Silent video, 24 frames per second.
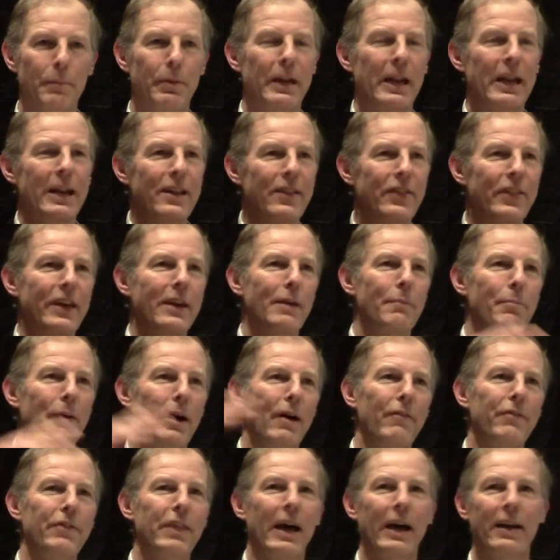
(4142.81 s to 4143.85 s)
But anything
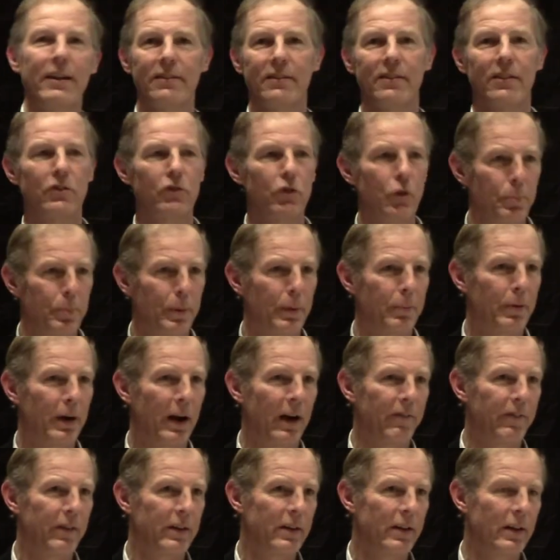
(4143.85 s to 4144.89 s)
above that is a super
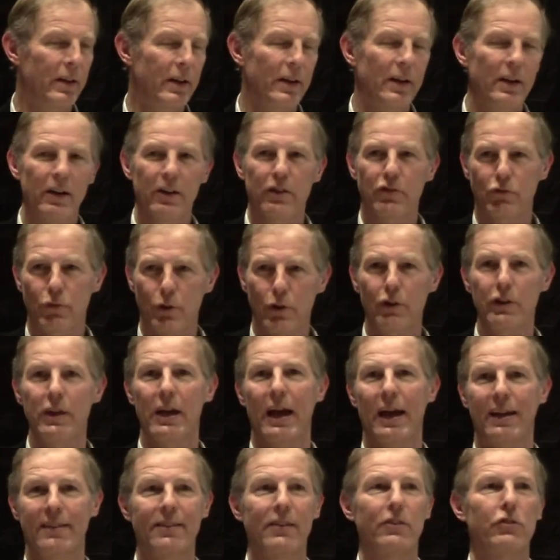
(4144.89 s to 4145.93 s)
profit. Australia
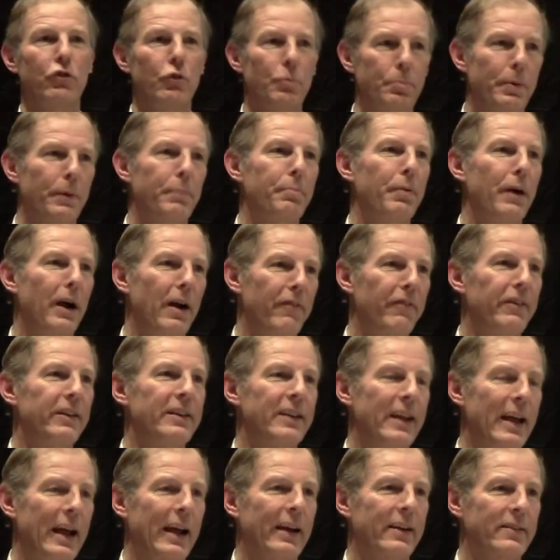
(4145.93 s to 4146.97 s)
has a super
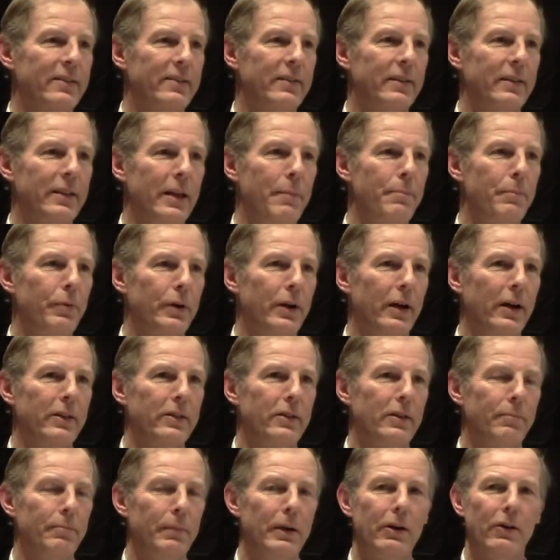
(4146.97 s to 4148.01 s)
profit tax that they put
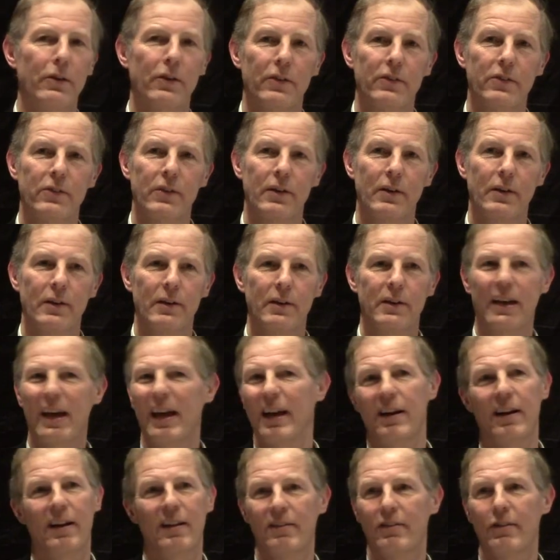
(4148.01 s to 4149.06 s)
on the minerals.
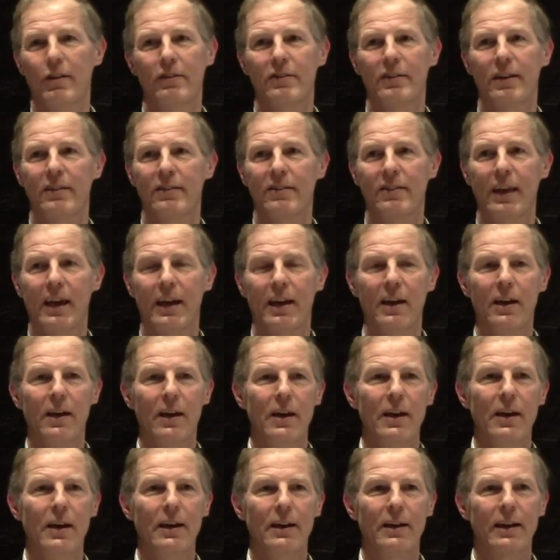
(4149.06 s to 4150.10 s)
Canada has no such thing.
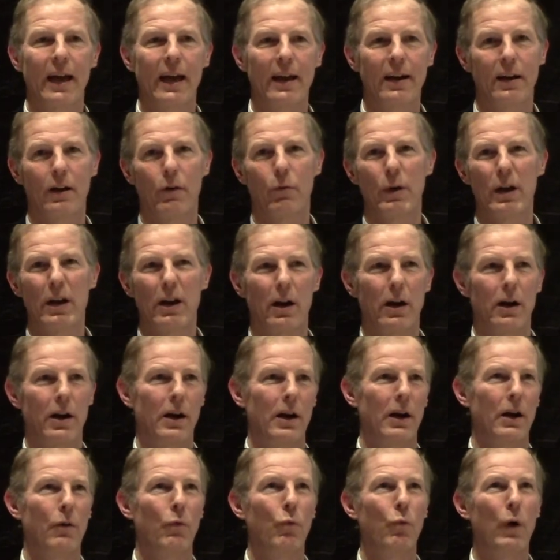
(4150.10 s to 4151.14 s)
Canada, we
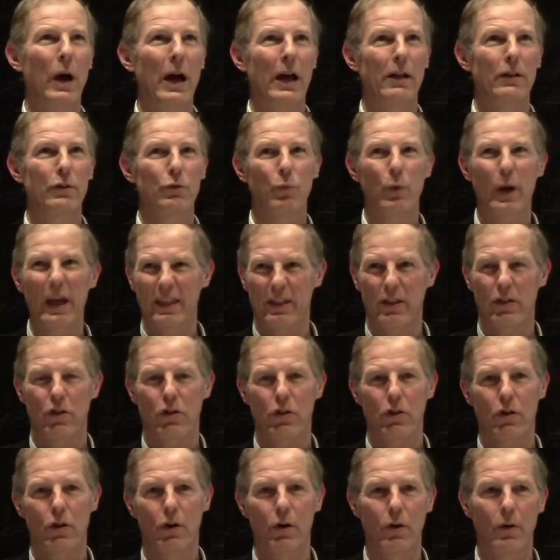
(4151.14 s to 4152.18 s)
are a Wild West
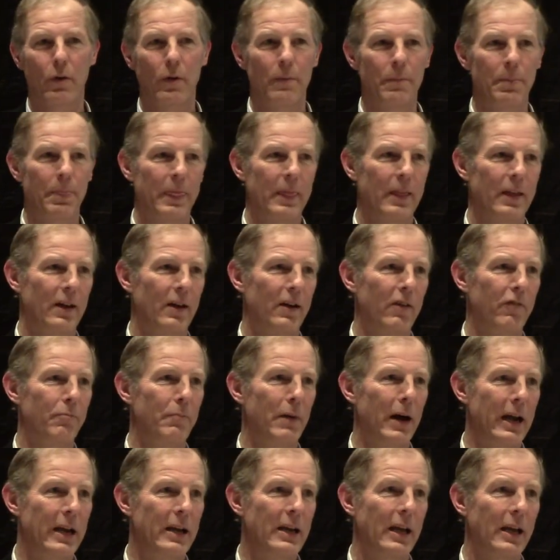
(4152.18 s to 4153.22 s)
show of
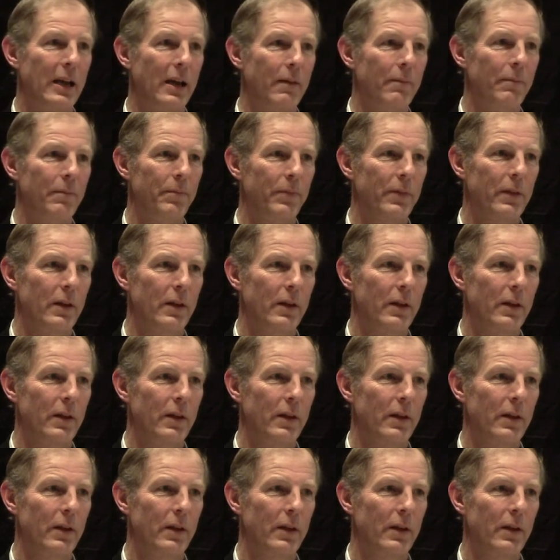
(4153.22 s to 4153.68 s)
mining.